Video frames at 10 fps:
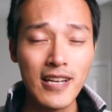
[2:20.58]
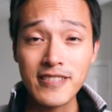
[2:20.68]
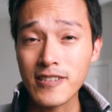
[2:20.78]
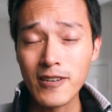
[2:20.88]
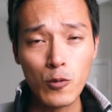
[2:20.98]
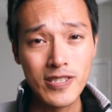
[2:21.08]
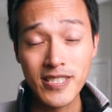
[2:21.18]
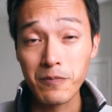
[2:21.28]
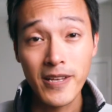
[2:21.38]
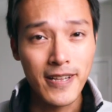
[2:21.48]
let's start with
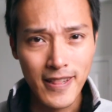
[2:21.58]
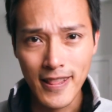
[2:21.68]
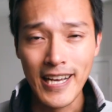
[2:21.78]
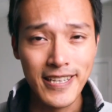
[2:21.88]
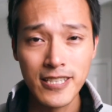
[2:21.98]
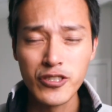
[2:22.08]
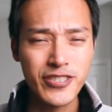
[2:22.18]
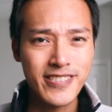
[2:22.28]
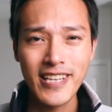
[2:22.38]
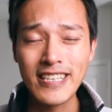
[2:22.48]
something light,
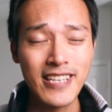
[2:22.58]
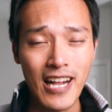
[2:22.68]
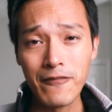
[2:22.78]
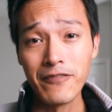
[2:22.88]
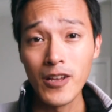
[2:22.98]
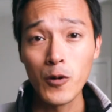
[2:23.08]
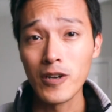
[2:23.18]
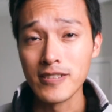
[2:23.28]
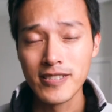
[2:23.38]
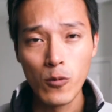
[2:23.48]
just things that I've
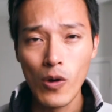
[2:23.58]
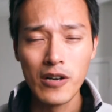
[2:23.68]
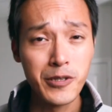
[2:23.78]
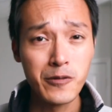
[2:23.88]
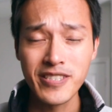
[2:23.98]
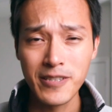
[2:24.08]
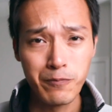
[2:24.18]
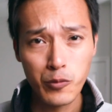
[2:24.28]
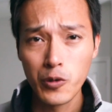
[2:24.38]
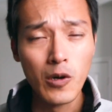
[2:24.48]
noticed while using
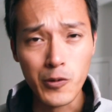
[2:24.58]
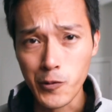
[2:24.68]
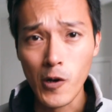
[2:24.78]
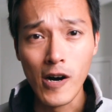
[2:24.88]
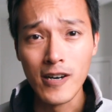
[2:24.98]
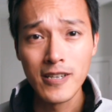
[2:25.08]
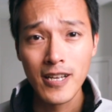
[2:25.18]
ProRaw.